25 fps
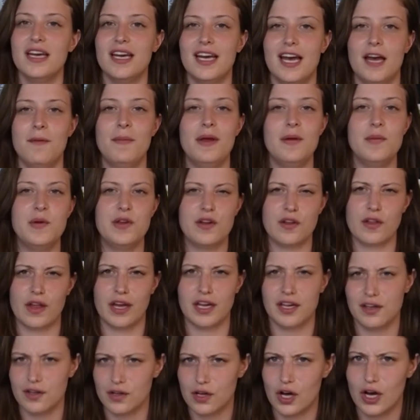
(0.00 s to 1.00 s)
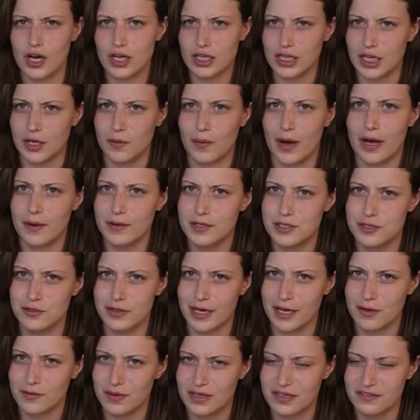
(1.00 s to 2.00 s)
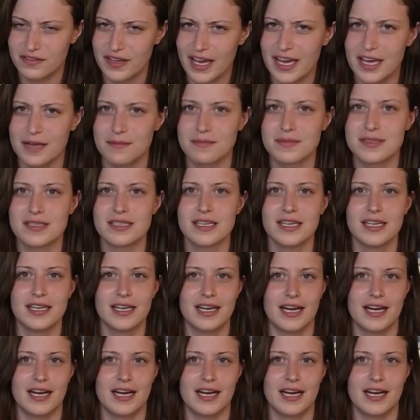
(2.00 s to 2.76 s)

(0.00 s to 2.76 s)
And maybe you're like, Carley, why would you get rid of games?